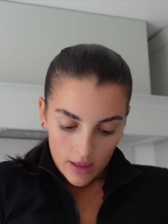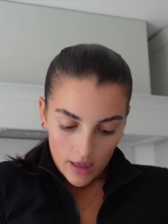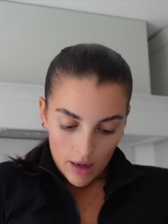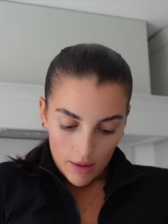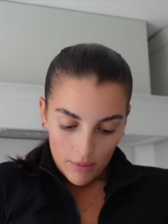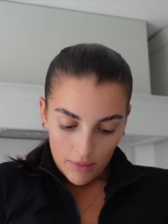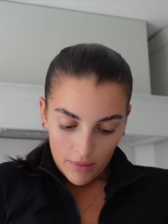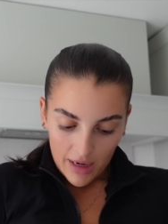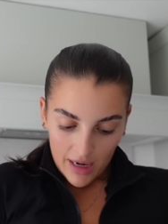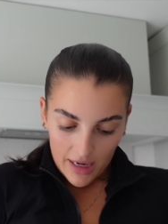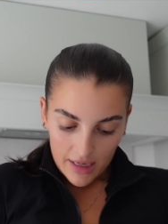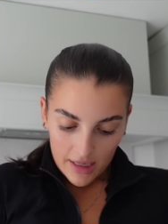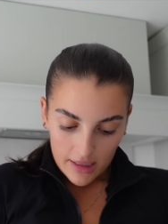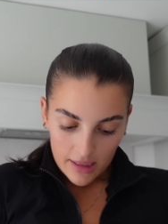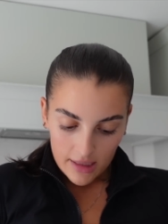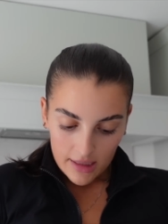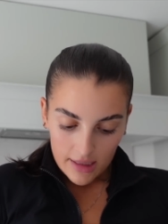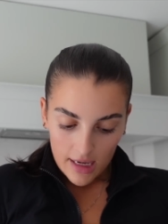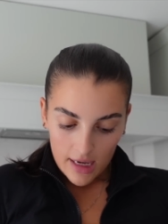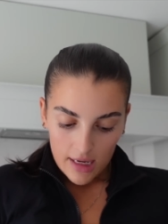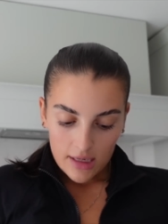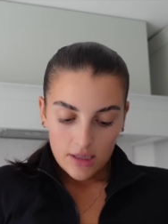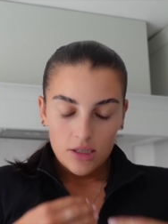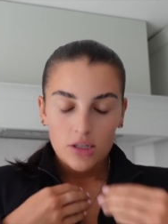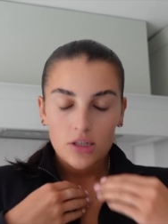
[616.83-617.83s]
I'm glad I
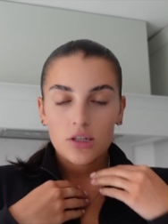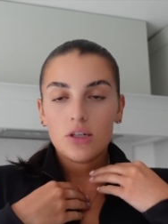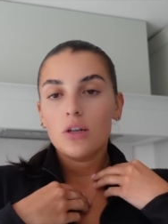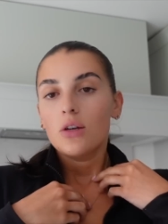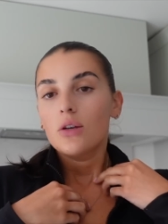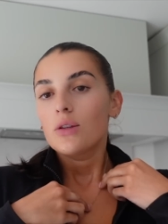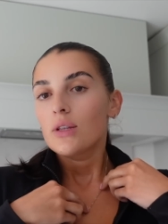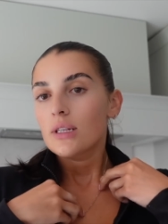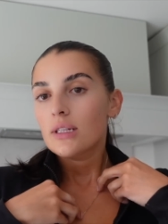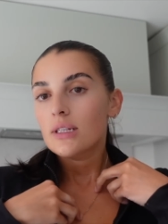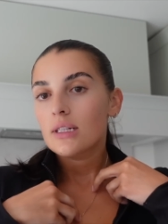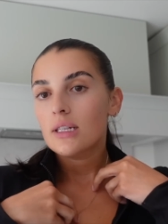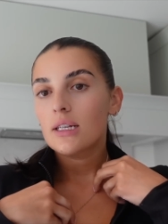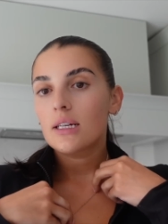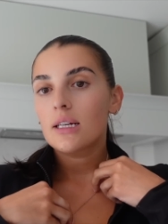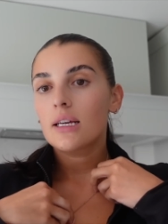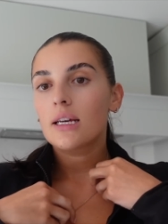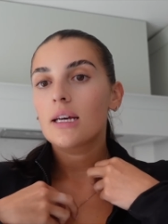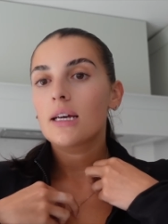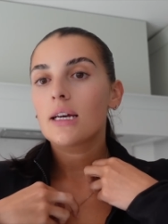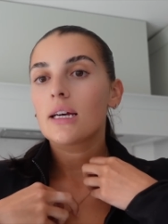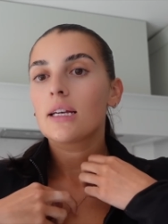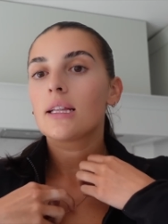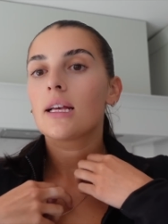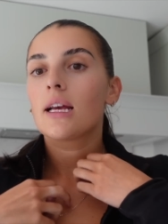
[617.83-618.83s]
decided to do this
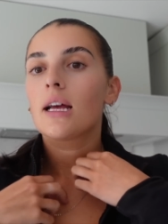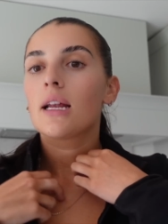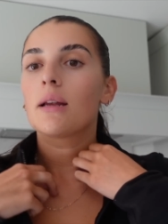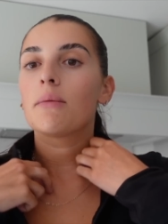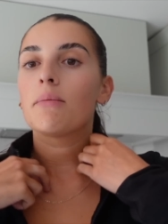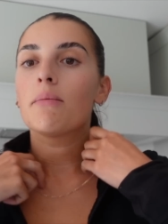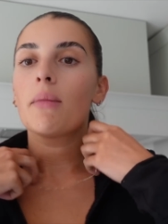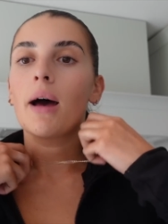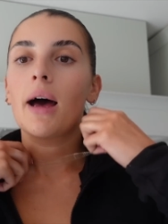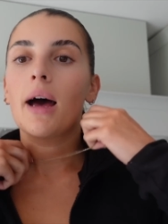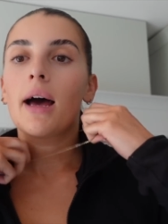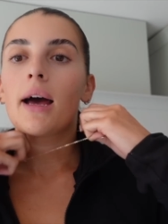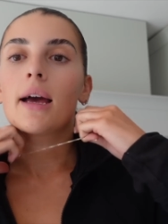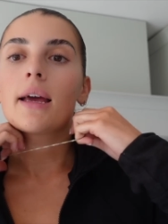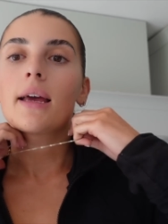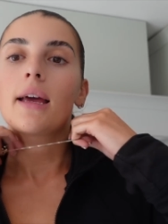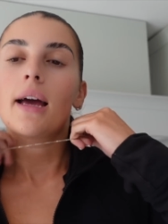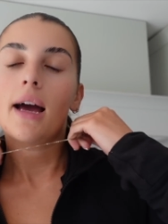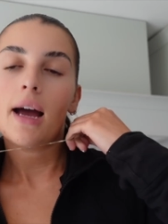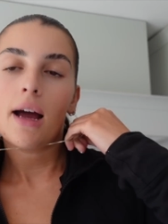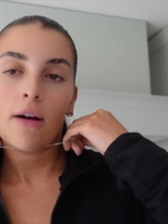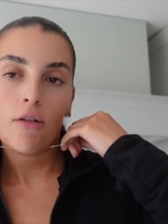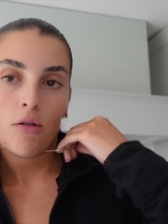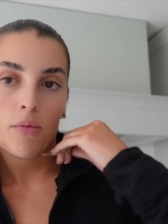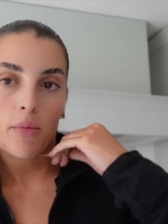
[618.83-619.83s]
today. And then my
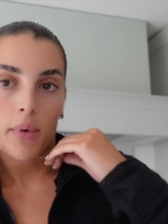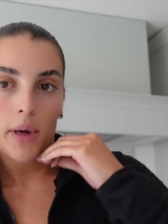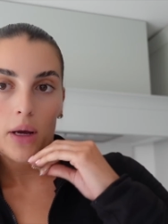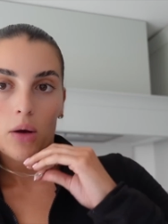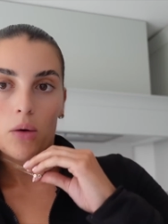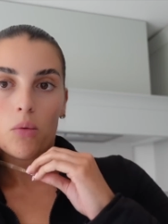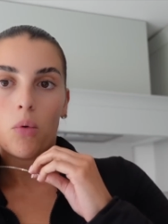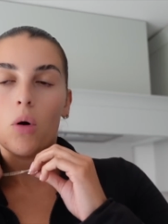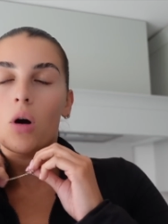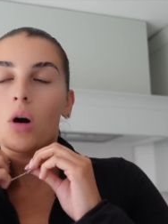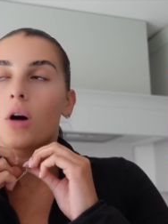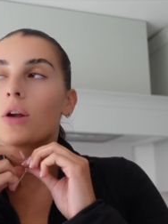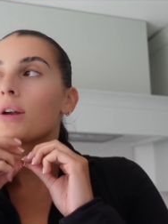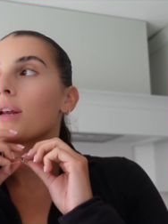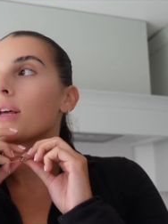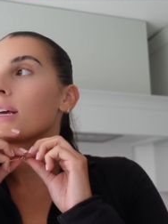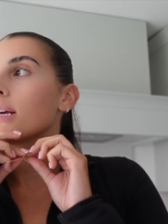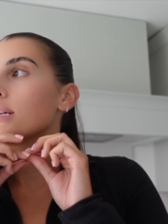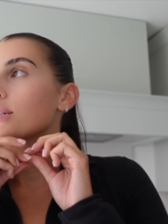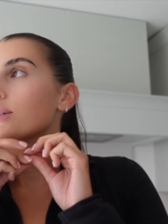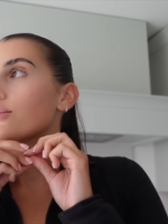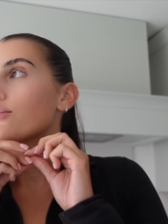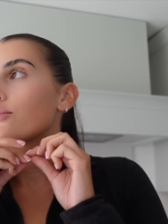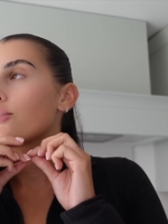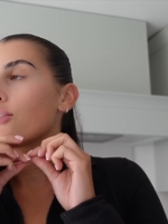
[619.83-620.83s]
Arabic one
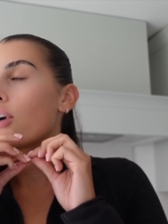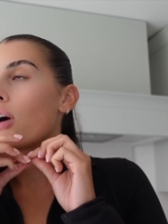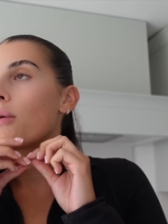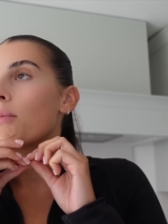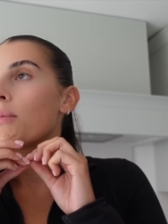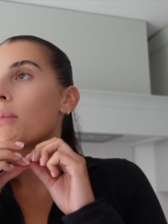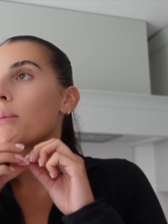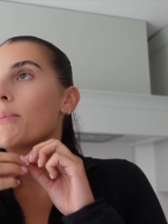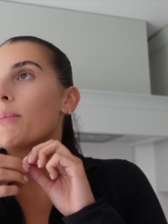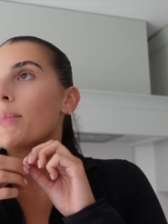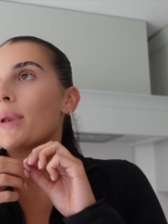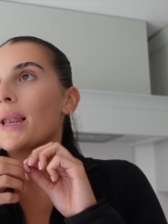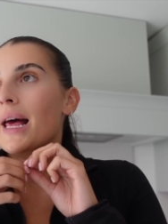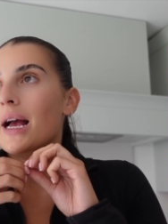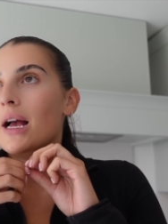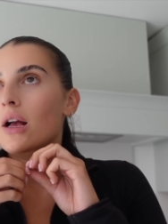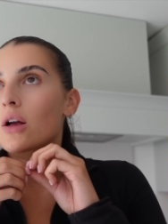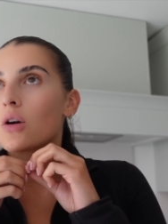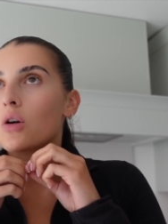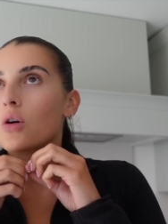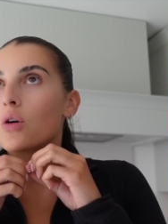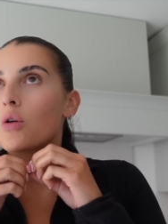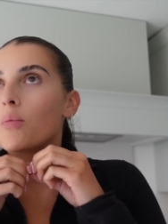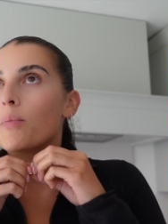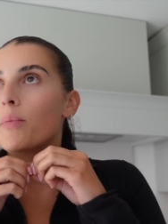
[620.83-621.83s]
is from
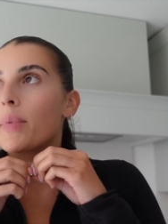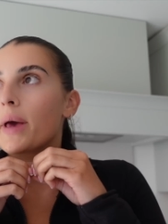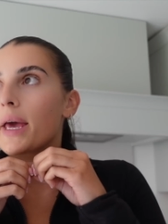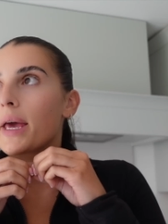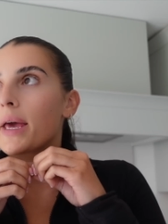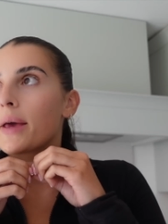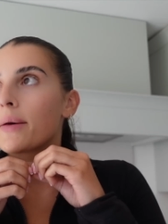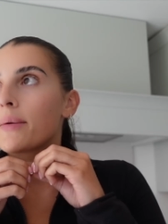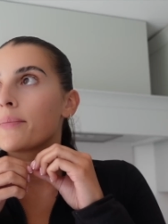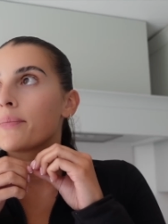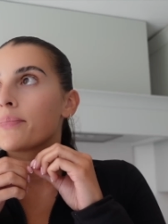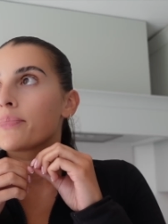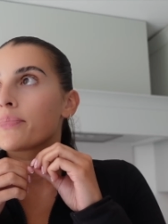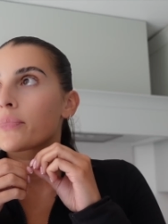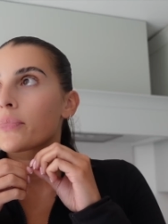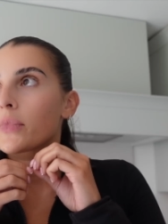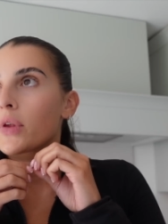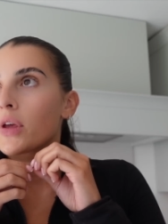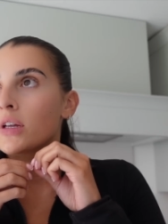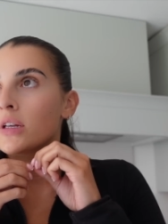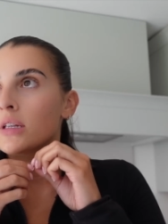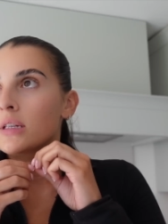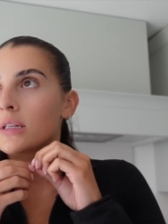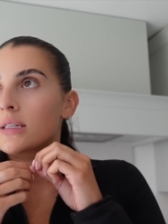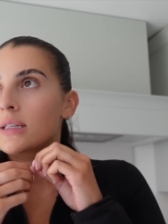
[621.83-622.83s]
Blanco Bay
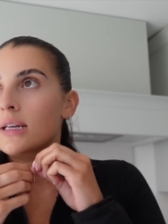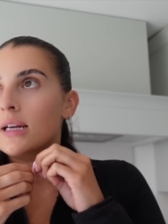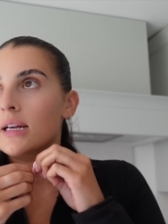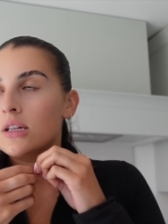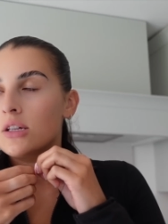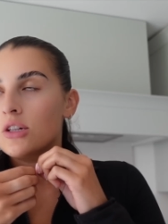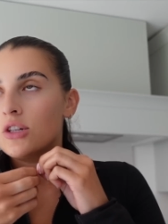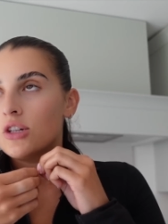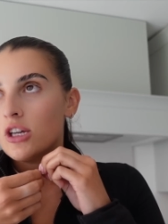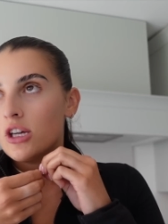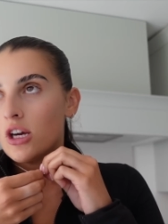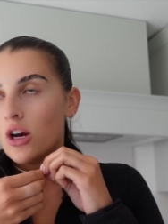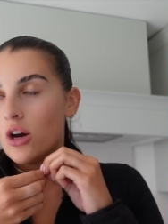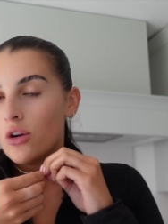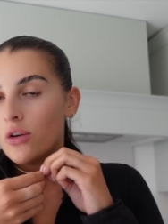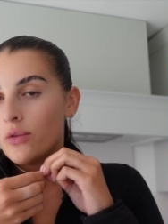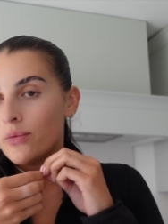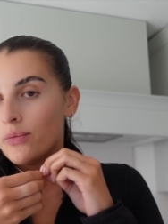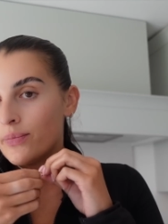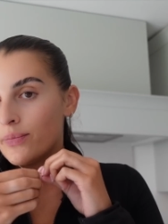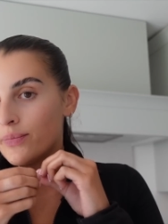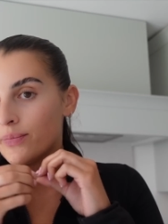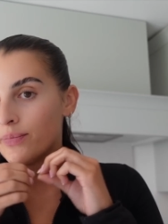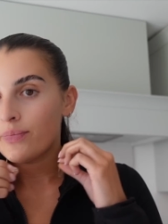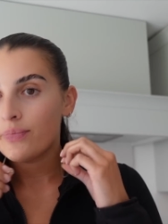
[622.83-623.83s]
and it says Dionne
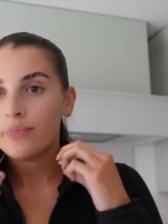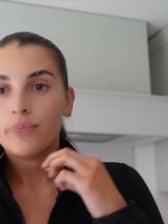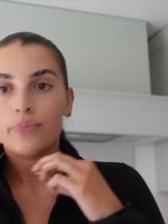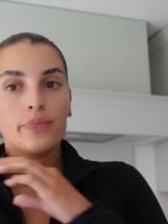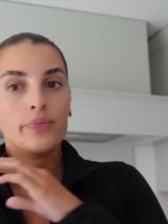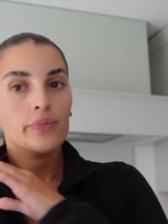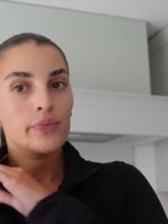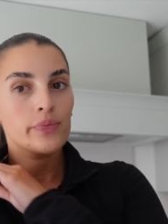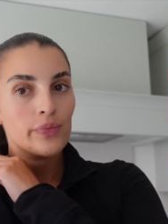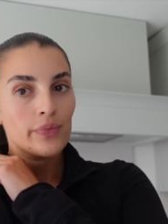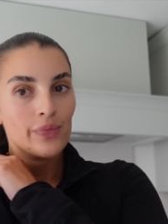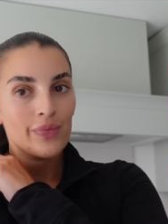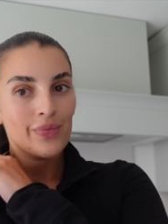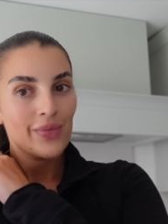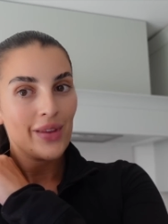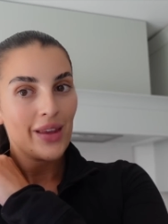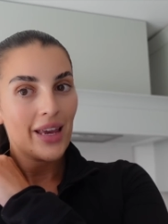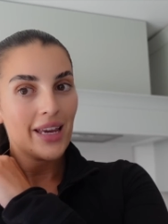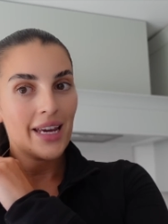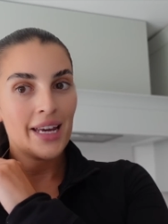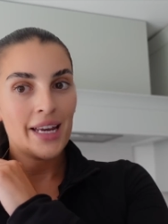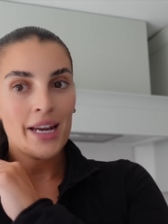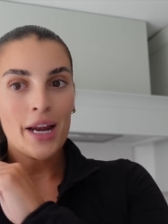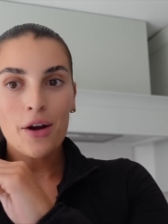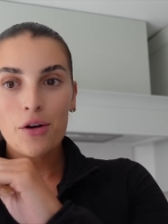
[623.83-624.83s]

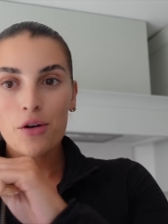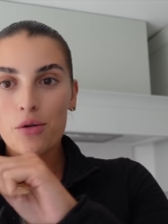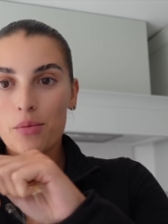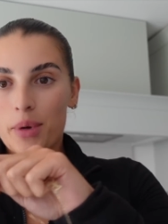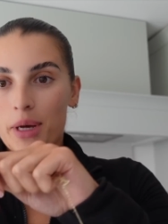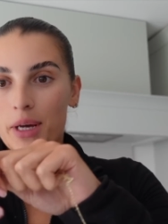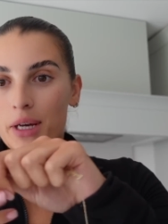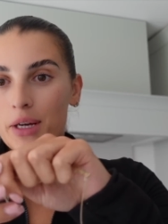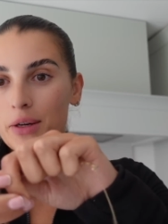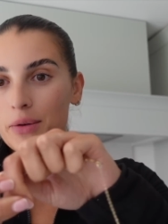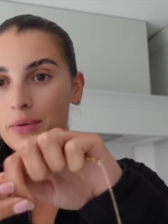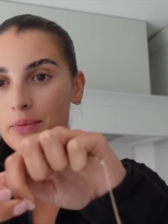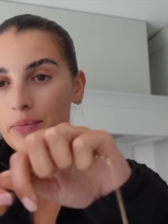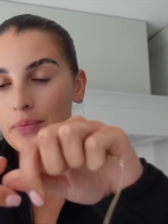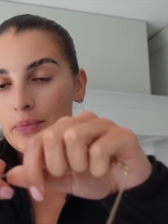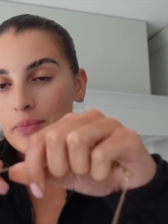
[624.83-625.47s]
in Arabic.